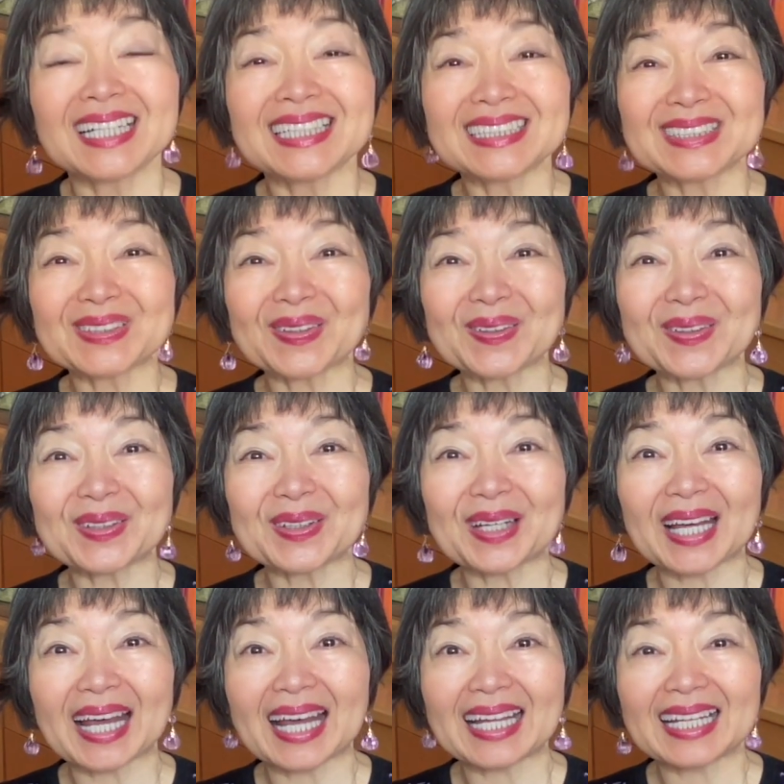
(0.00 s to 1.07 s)
So
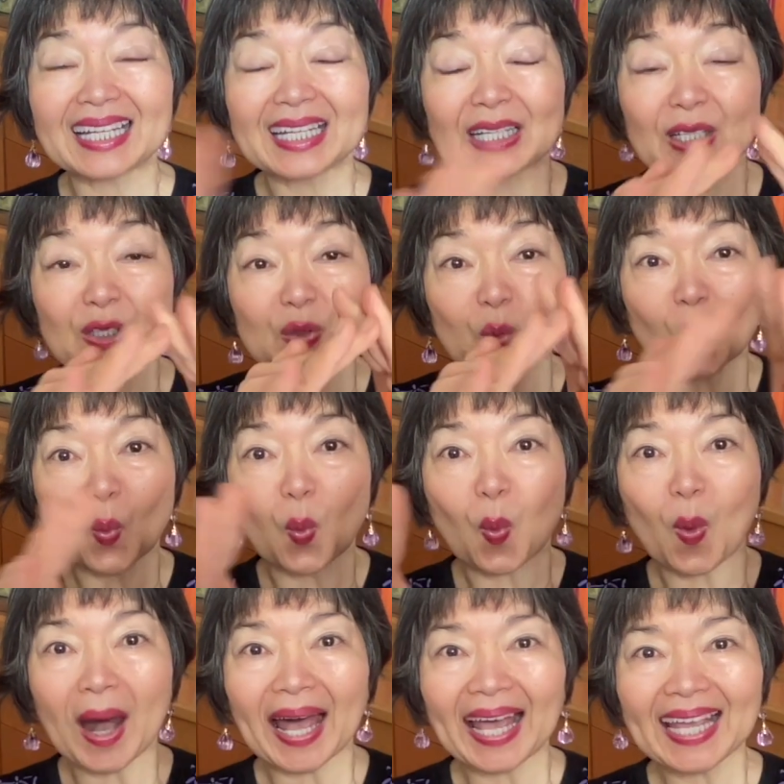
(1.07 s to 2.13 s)

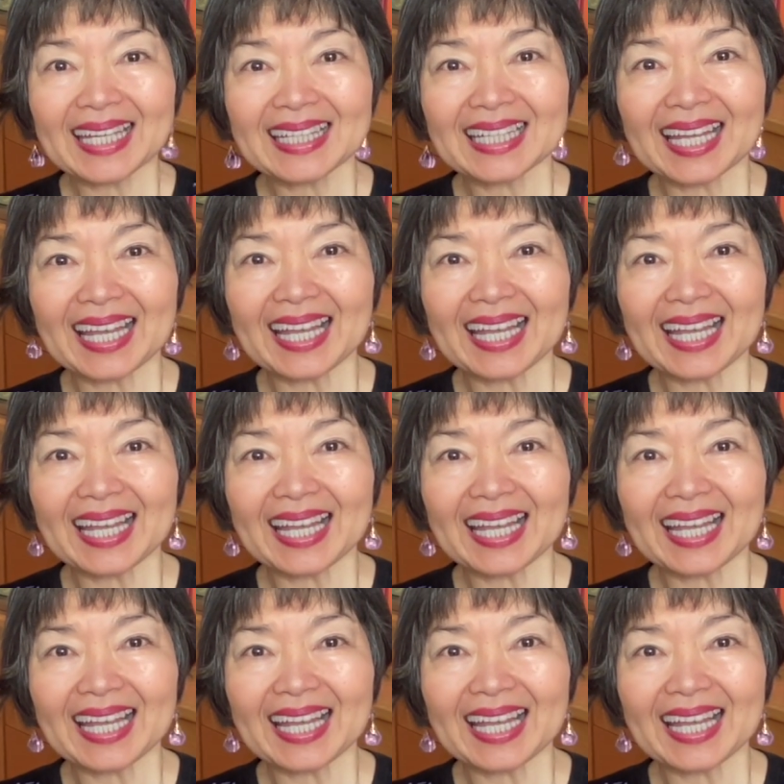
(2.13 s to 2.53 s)
wide,